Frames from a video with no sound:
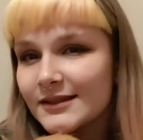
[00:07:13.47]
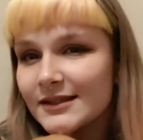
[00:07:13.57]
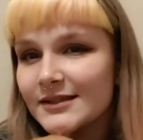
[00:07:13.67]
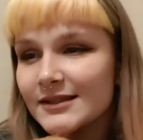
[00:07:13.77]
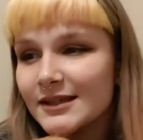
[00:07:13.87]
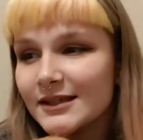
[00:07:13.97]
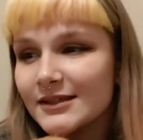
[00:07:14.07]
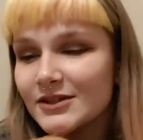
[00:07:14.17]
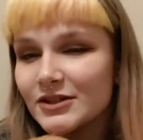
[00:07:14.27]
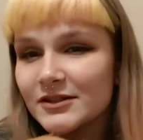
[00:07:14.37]
this
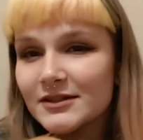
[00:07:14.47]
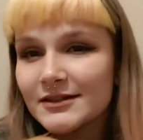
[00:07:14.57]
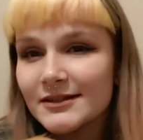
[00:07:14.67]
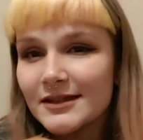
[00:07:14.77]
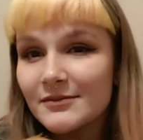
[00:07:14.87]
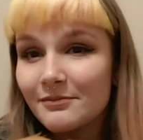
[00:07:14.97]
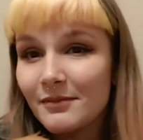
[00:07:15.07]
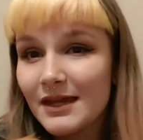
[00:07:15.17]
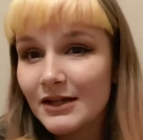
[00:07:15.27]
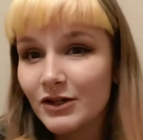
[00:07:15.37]
is just the
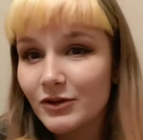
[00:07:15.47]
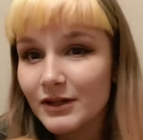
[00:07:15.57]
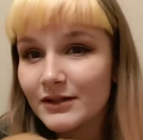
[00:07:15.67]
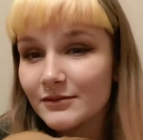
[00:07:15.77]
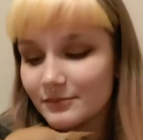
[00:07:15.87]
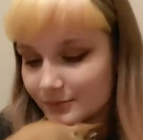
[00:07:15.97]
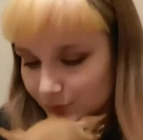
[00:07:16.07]
meet and greet.